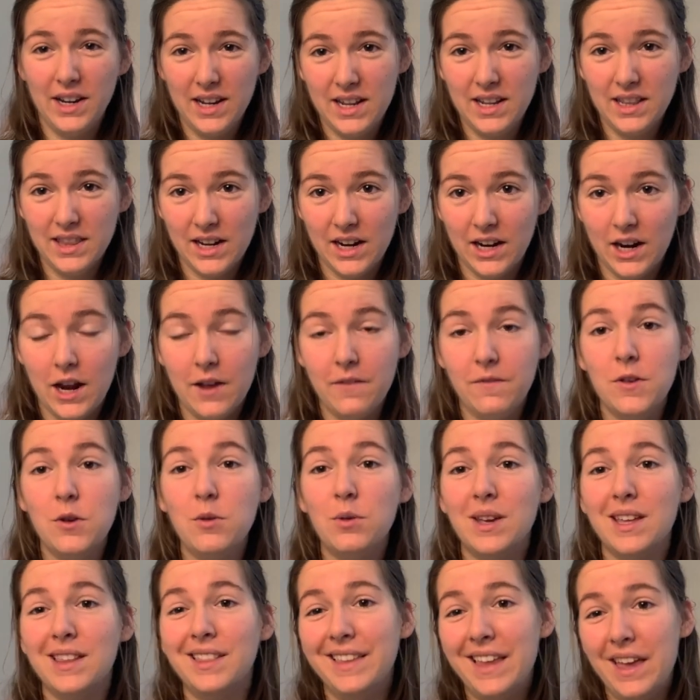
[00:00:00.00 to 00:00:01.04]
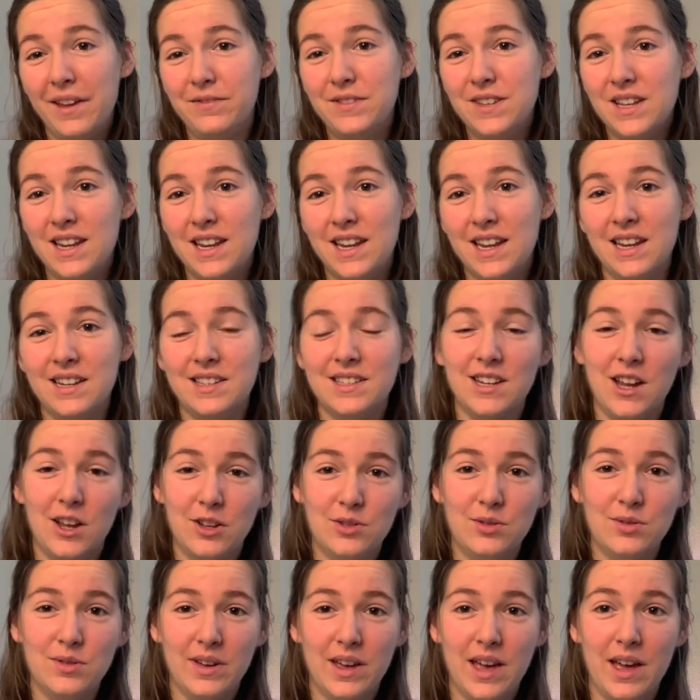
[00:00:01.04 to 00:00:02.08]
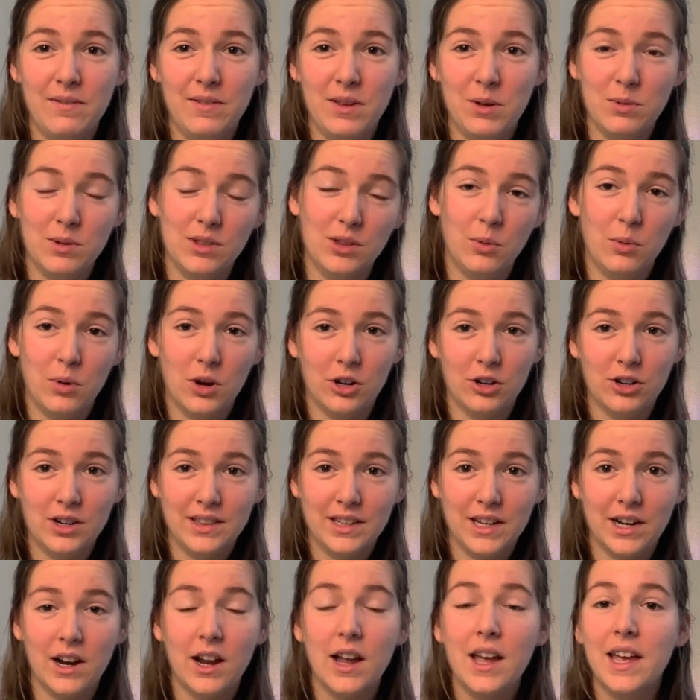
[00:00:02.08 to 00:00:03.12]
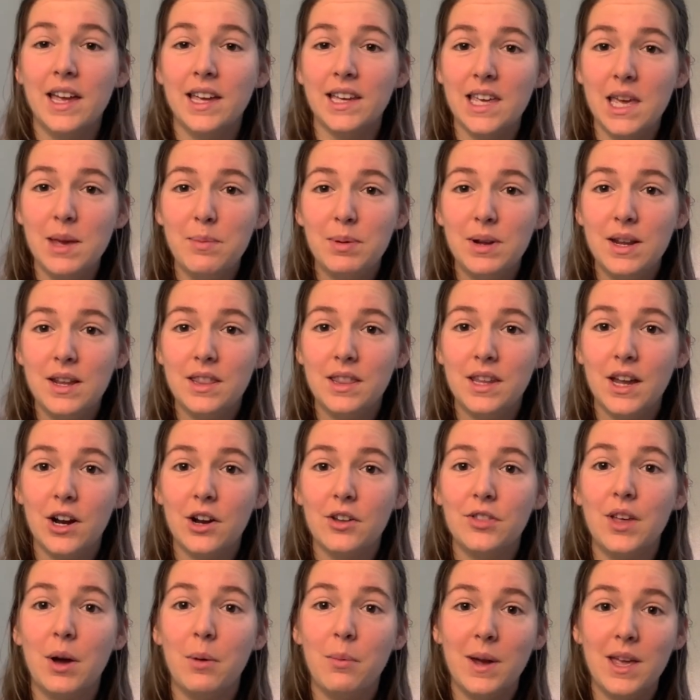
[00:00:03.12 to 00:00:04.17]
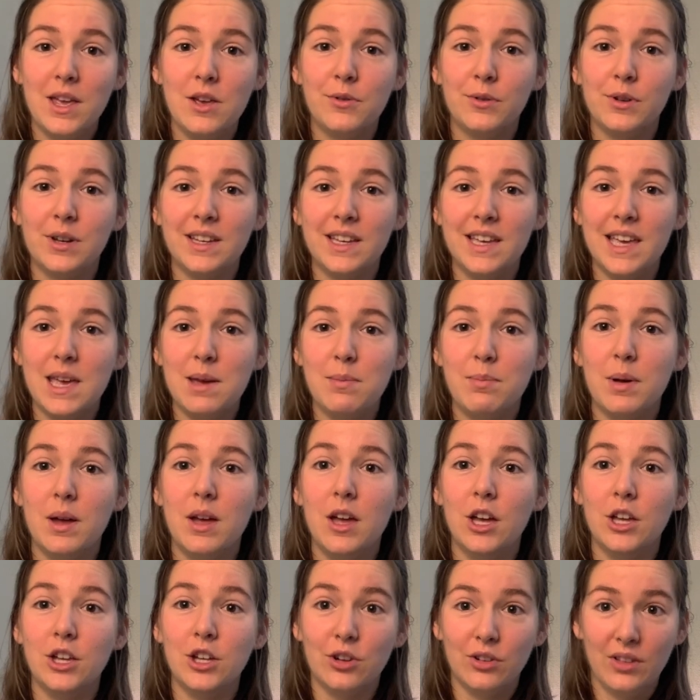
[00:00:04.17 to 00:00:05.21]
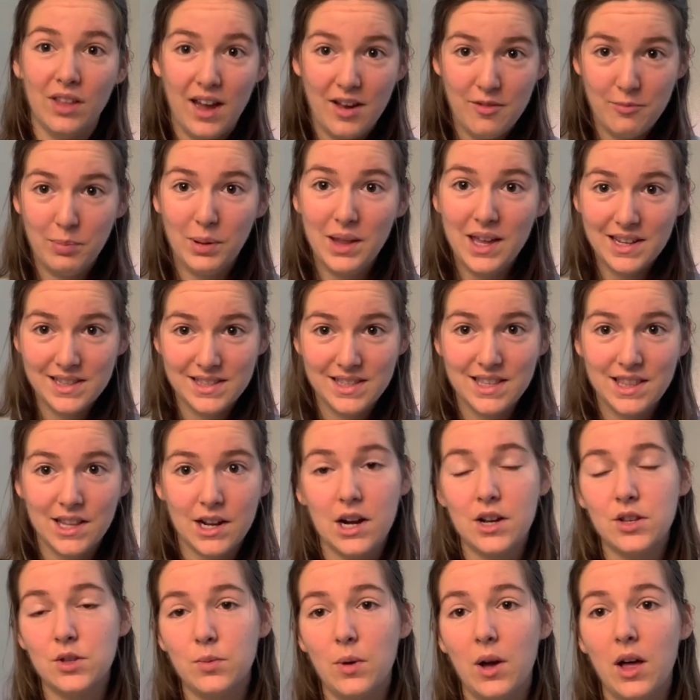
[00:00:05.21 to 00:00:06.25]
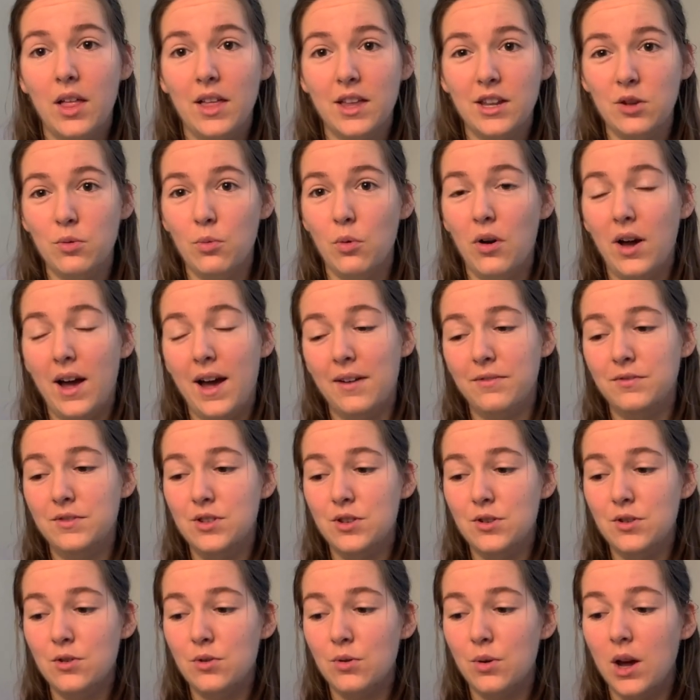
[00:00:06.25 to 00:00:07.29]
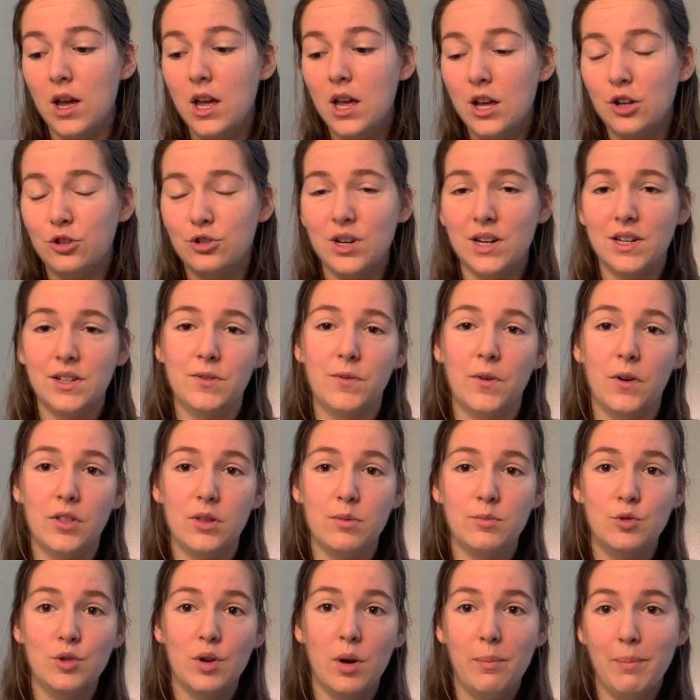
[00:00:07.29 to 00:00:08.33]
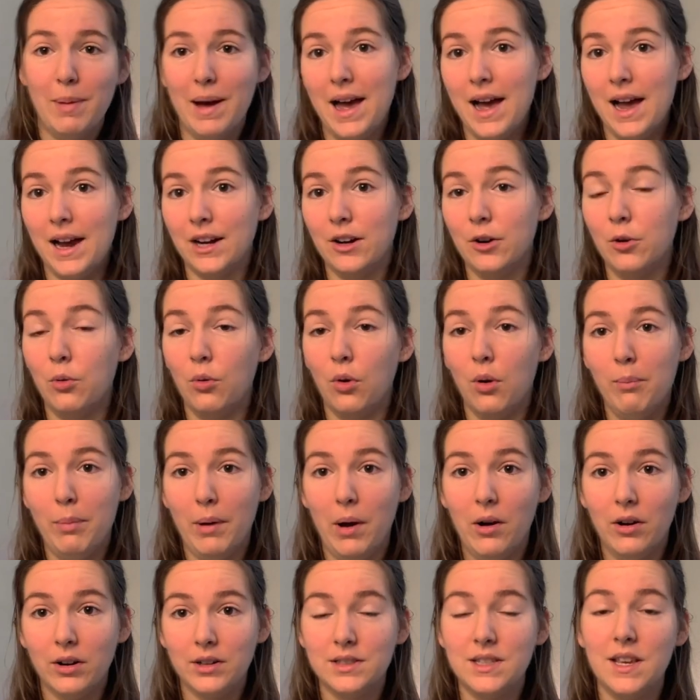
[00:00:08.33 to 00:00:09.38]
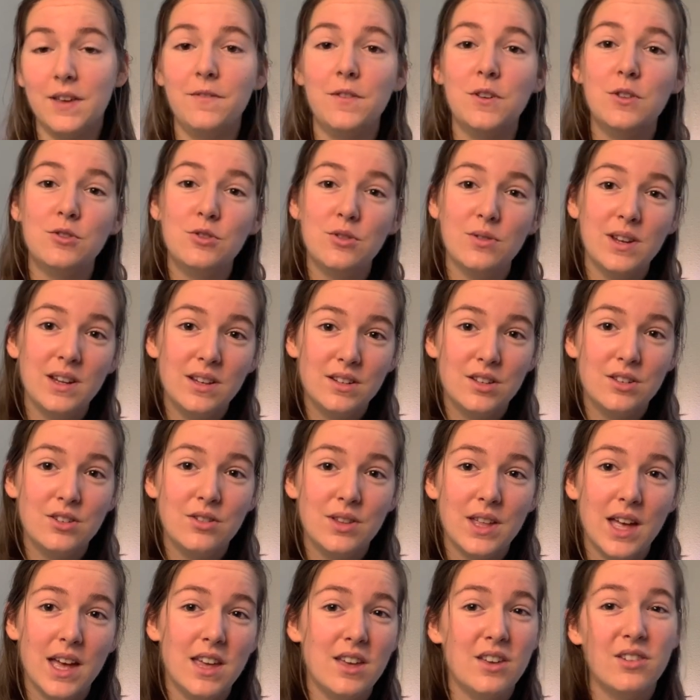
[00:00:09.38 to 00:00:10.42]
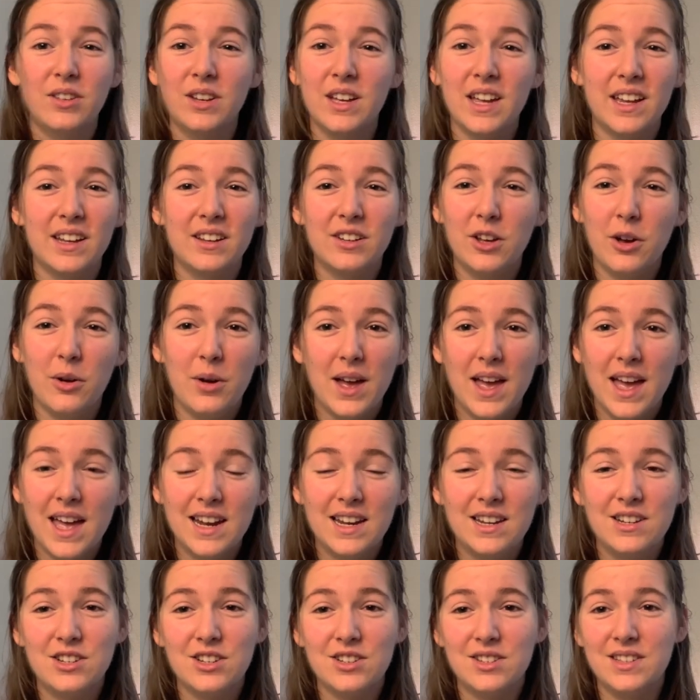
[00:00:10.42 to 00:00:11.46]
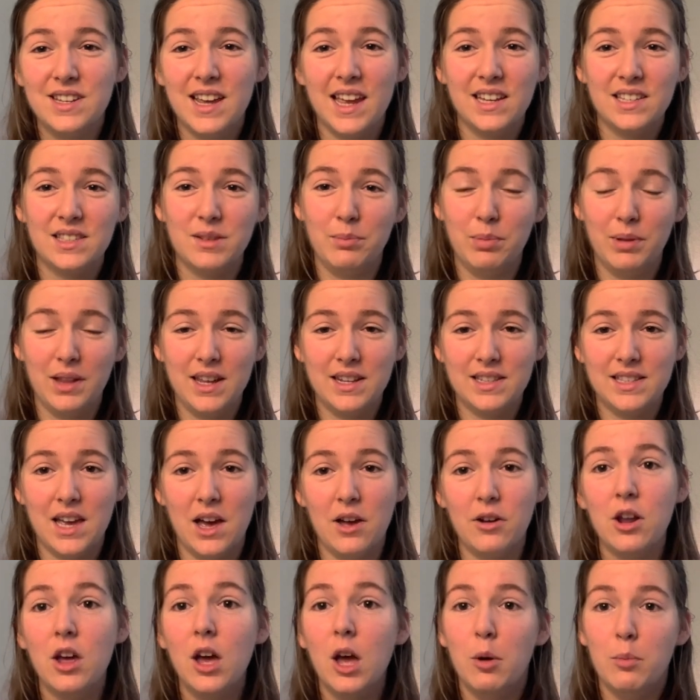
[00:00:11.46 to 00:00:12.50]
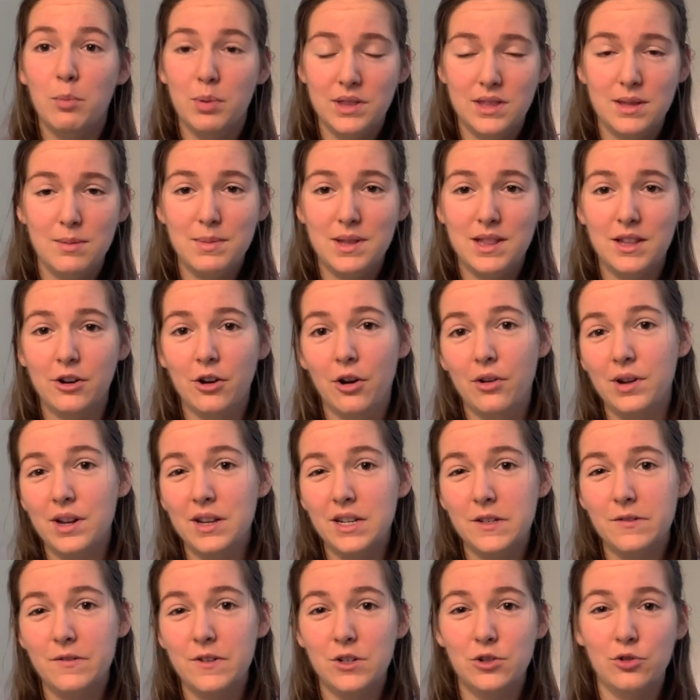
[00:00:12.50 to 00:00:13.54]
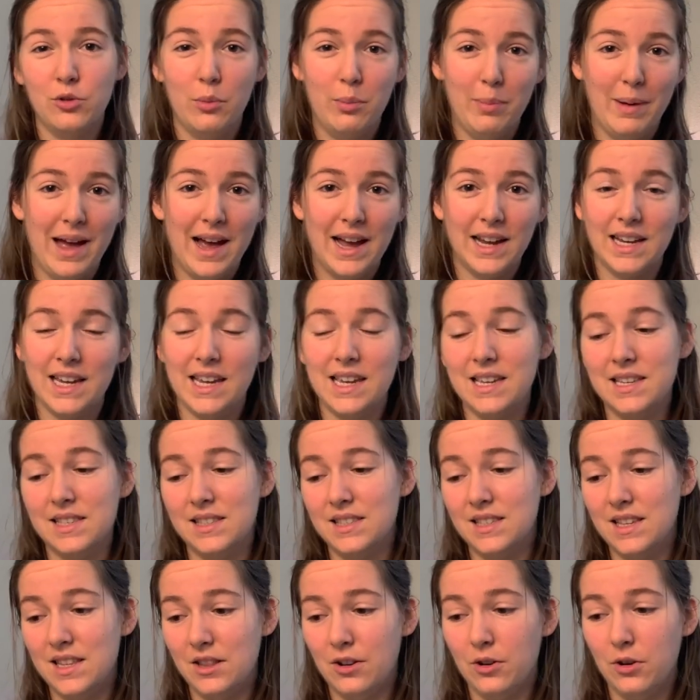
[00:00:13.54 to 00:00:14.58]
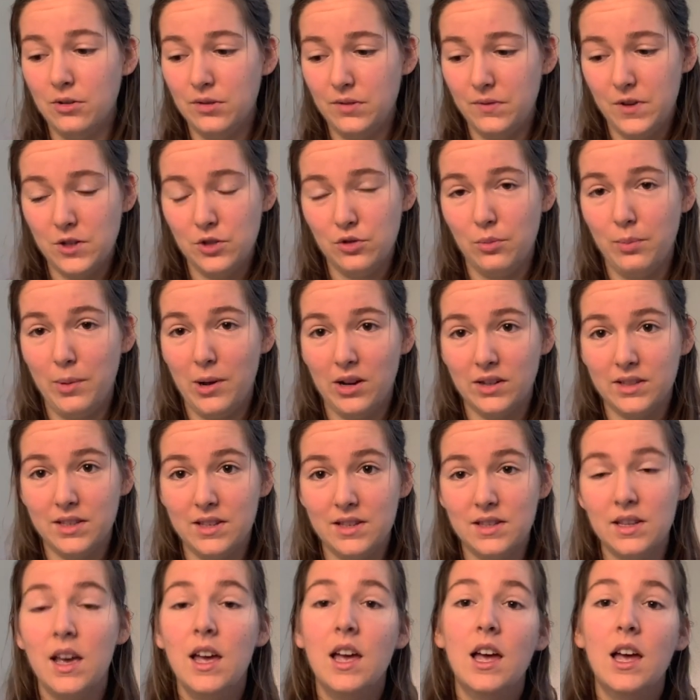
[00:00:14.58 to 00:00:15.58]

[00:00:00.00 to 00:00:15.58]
in there. If you can lift it and it's not too heavy with the water in there, keep it in there. That way you can keep your live plants in there as well, and you won't have to transfer them to a bag or a box. If you do need to do that, you can go ahead and just take some plants out, put them in their own individual baggies, in their individual boxes.